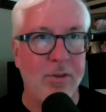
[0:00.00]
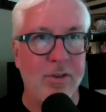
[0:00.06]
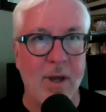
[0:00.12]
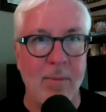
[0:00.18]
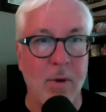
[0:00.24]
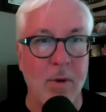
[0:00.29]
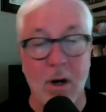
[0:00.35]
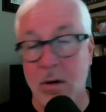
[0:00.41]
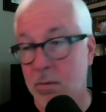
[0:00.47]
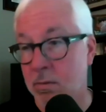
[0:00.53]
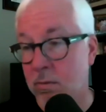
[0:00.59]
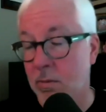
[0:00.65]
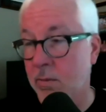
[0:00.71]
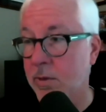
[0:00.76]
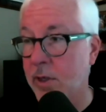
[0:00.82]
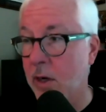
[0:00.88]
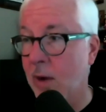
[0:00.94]
Some are
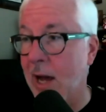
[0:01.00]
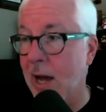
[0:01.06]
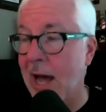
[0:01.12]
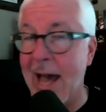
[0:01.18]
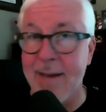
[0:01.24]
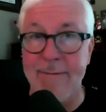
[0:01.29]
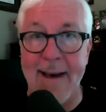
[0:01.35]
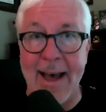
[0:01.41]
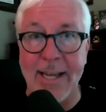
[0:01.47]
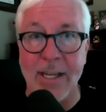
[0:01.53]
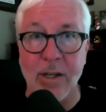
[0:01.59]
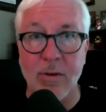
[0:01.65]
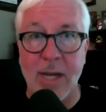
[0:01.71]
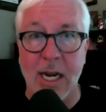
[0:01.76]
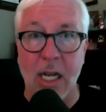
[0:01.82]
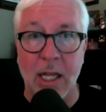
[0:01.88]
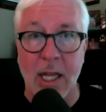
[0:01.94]
you know high value
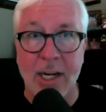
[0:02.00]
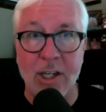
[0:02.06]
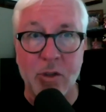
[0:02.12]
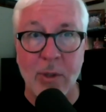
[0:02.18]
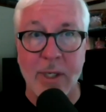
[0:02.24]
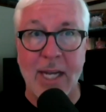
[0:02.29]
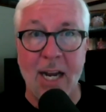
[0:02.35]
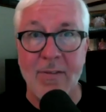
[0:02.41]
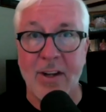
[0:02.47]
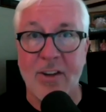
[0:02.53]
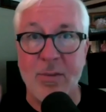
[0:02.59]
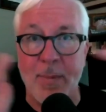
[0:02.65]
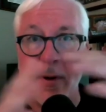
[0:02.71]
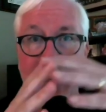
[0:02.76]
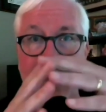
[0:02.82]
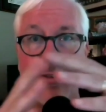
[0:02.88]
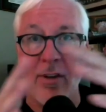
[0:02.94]
kind of luxury kind of
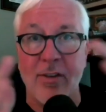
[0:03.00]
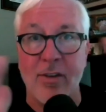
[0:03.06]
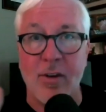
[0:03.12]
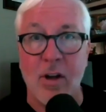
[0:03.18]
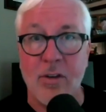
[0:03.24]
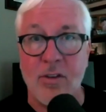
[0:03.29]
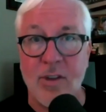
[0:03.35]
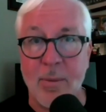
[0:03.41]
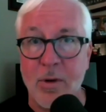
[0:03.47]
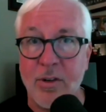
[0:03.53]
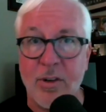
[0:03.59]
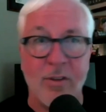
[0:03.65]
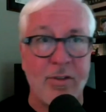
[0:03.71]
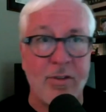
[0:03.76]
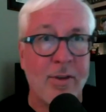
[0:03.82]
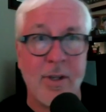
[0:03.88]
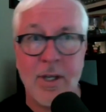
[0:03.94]
experiences, and some are
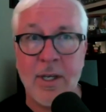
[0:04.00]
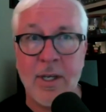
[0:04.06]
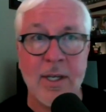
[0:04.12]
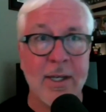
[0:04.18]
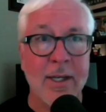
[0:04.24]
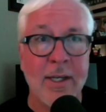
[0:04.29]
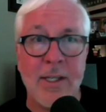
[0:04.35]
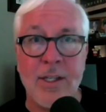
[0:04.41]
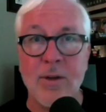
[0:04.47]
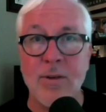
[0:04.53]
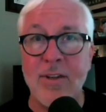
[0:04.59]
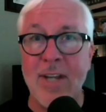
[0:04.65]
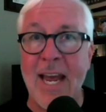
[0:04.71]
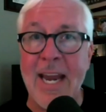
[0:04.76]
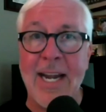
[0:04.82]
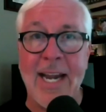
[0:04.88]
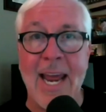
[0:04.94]
just you know
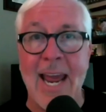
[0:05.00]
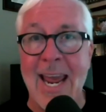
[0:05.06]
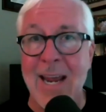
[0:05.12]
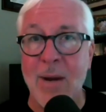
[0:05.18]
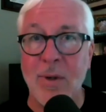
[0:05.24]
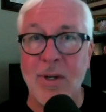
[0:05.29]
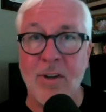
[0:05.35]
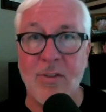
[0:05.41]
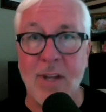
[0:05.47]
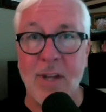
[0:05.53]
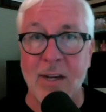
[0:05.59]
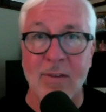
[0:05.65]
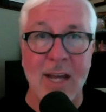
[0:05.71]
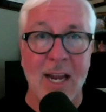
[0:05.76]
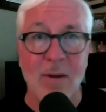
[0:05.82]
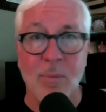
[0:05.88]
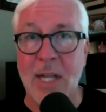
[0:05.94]
day to day we just think of
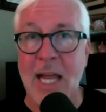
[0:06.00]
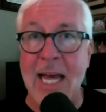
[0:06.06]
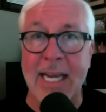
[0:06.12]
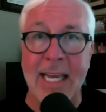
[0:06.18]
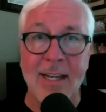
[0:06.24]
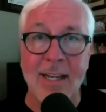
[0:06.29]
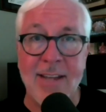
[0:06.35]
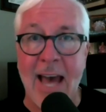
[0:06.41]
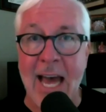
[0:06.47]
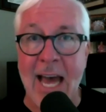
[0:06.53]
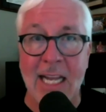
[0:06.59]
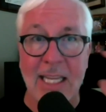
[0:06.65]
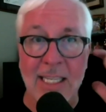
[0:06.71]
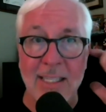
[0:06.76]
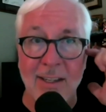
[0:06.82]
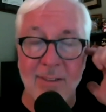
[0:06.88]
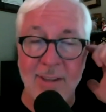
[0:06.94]
kind of blocking and
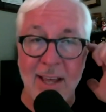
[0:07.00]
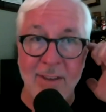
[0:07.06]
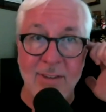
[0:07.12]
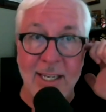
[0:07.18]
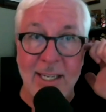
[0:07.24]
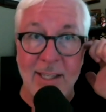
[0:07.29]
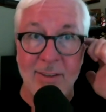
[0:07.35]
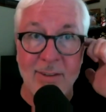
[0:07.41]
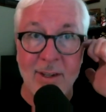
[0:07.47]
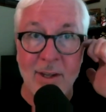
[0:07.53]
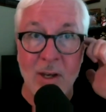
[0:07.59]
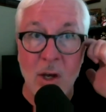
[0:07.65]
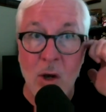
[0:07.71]
tackling necessities.